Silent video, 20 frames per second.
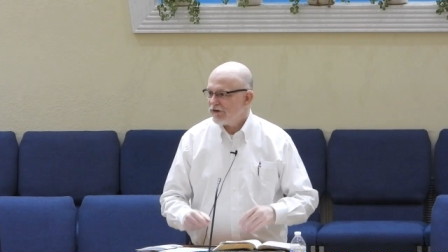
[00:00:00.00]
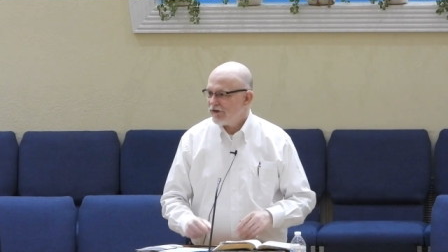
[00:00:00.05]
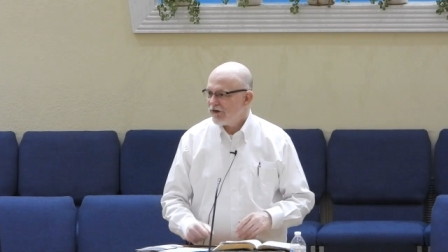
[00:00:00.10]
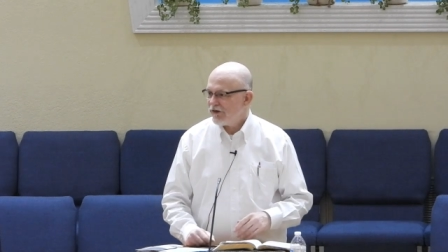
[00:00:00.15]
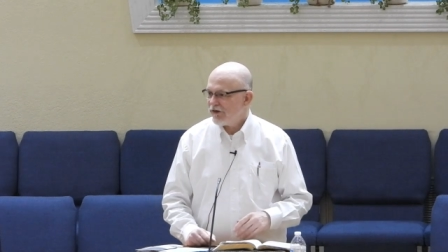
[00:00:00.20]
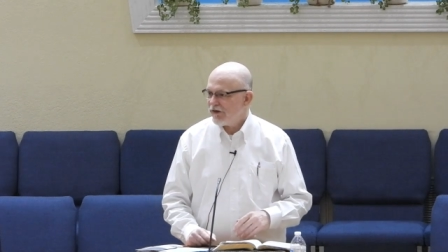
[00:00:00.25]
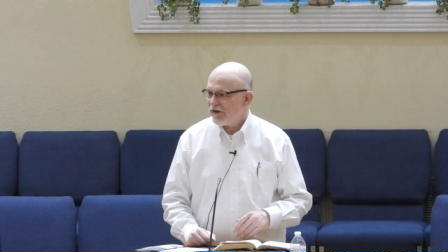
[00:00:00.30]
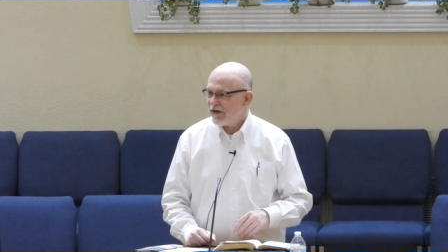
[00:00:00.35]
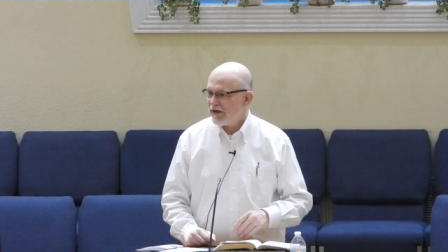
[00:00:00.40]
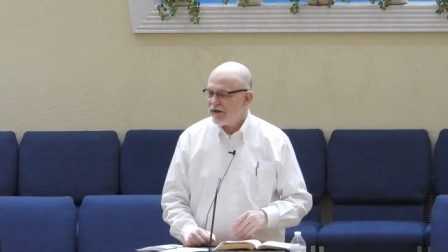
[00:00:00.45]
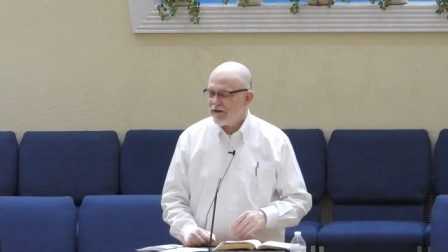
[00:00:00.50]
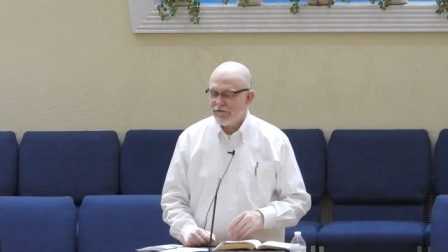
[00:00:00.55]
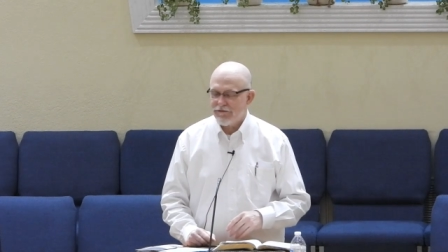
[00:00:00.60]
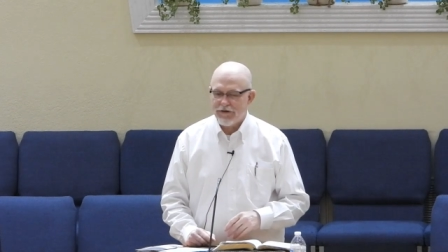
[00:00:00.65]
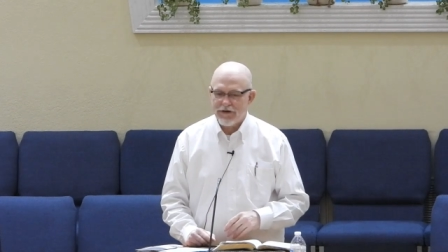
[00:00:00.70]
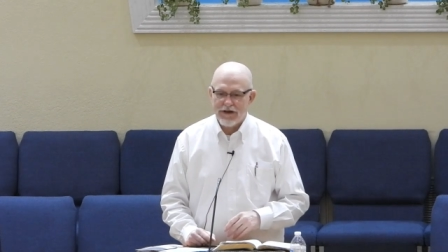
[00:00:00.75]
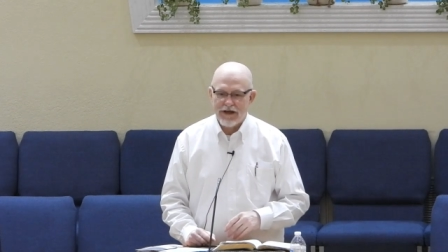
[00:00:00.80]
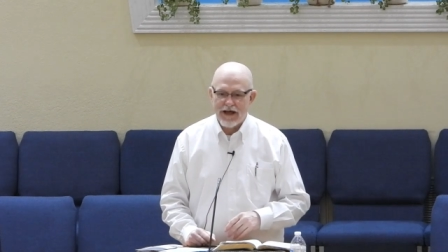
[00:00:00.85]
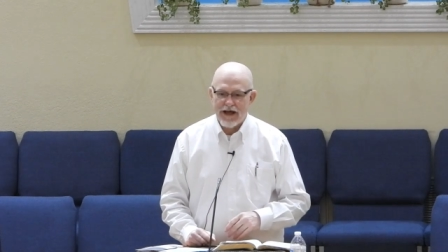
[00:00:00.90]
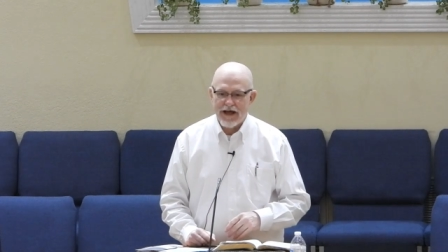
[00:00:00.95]
till the end
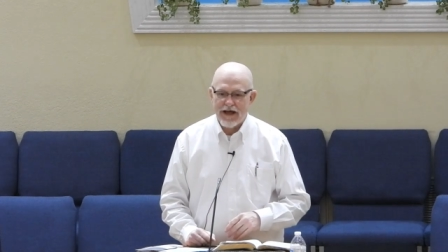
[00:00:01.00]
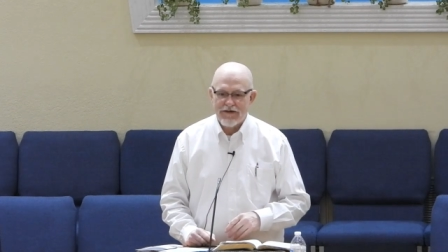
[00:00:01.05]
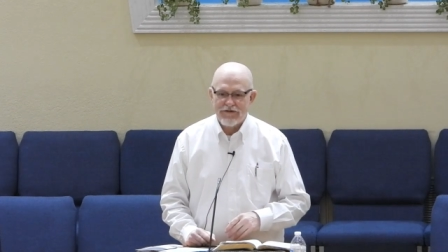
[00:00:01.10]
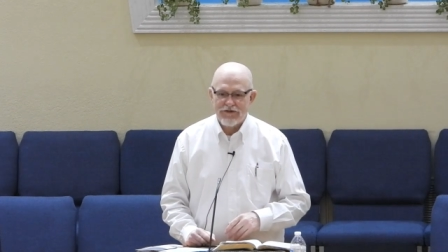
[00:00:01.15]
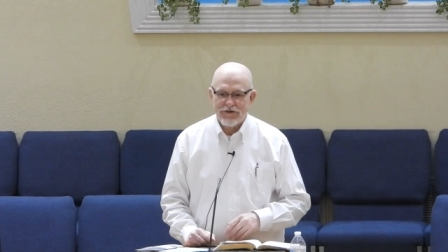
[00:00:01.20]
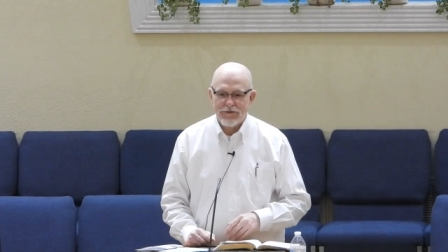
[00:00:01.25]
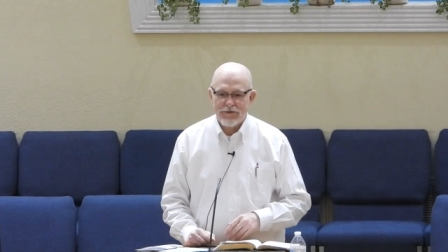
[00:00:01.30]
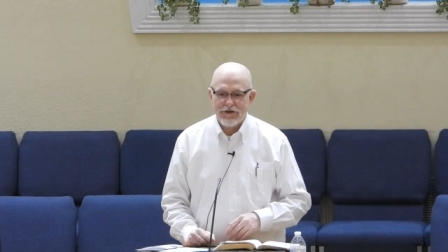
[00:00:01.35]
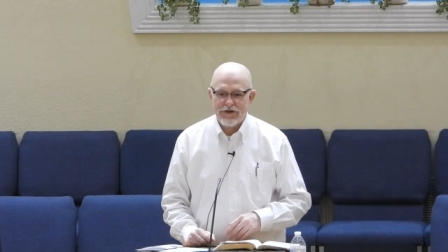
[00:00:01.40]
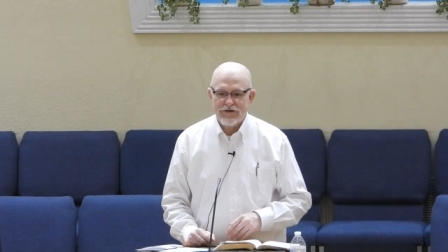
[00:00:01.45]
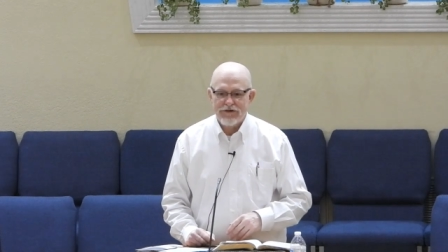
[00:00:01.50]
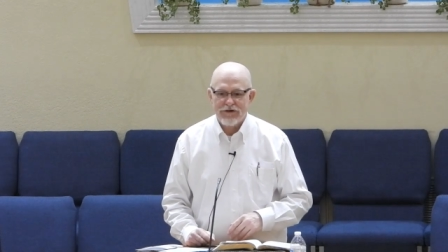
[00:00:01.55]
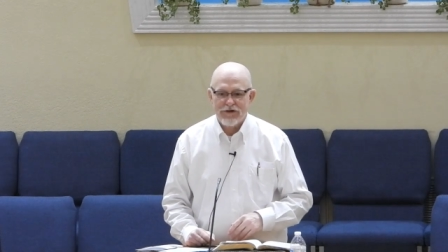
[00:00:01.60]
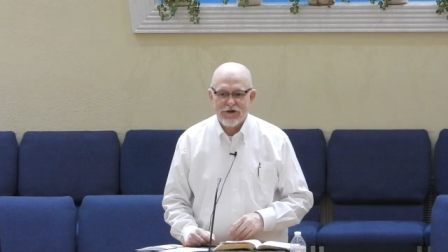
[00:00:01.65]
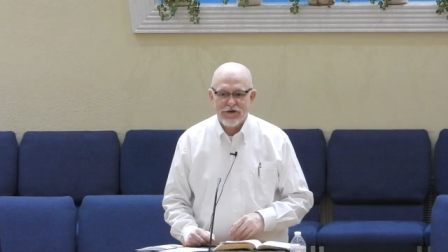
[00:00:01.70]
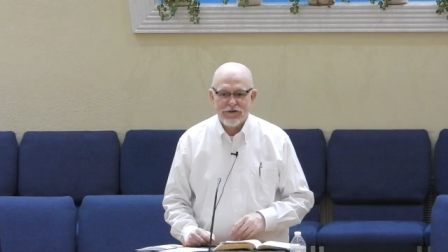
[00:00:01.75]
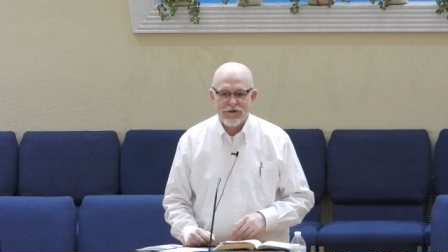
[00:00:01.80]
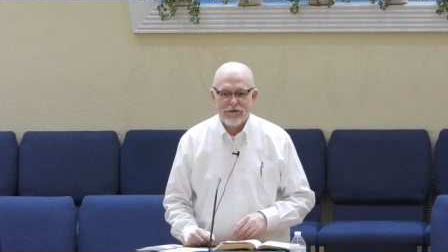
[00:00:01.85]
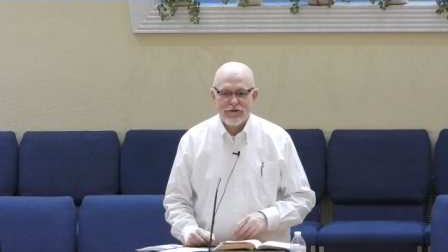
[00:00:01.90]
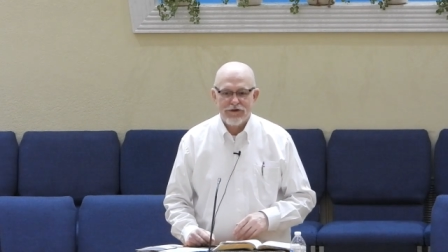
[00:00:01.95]
of our lives on this
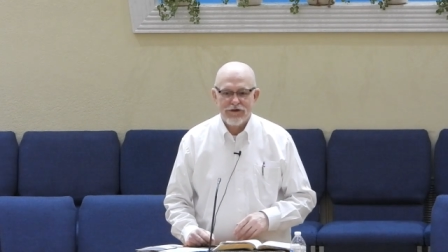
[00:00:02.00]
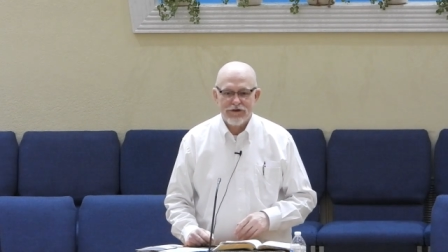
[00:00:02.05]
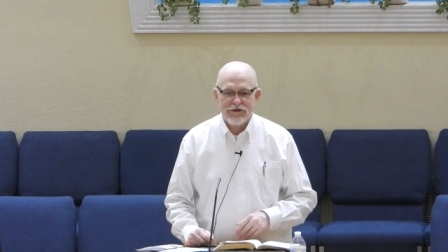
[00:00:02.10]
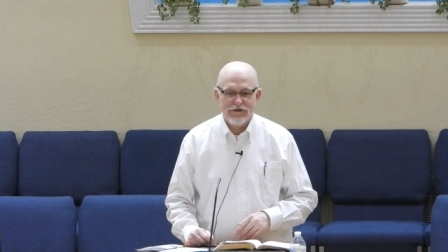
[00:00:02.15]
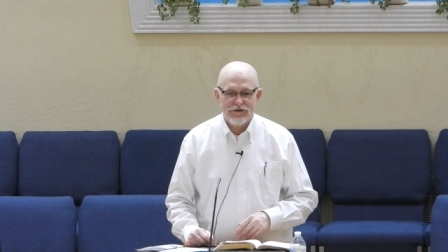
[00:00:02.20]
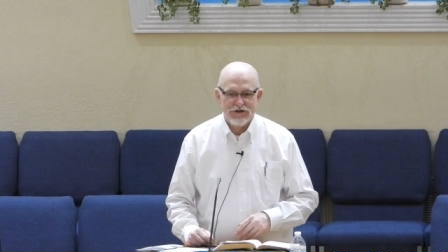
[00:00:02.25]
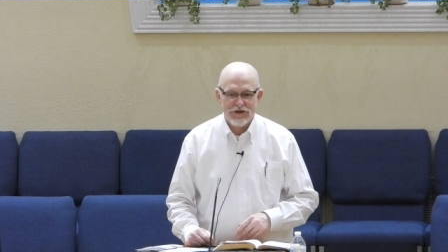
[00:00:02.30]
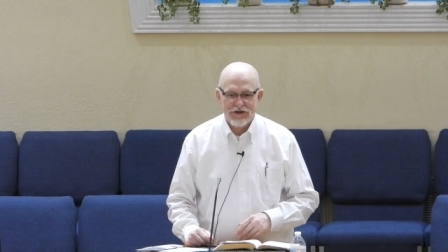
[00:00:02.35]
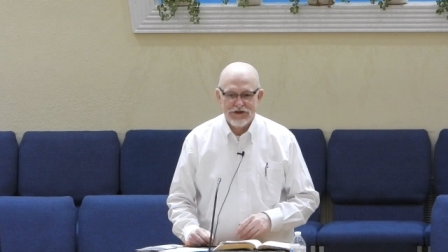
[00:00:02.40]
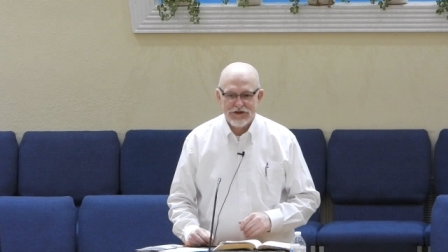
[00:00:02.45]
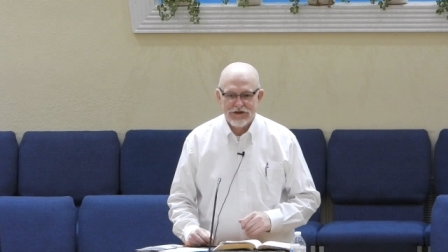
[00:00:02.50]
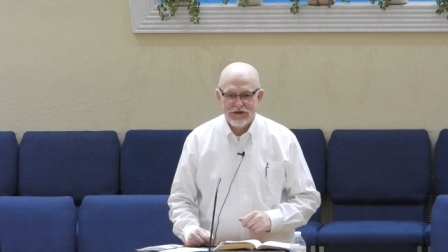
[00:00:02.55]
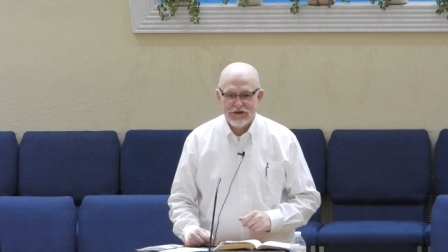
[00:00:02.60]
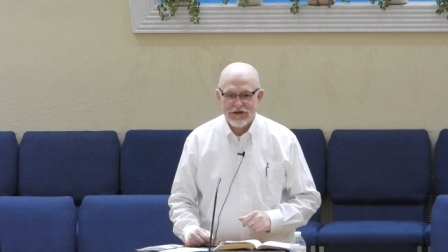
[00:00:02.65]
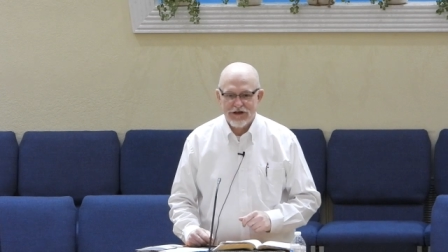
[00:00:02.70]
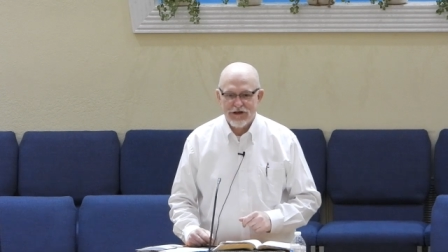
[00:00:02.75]
earth or till Jesus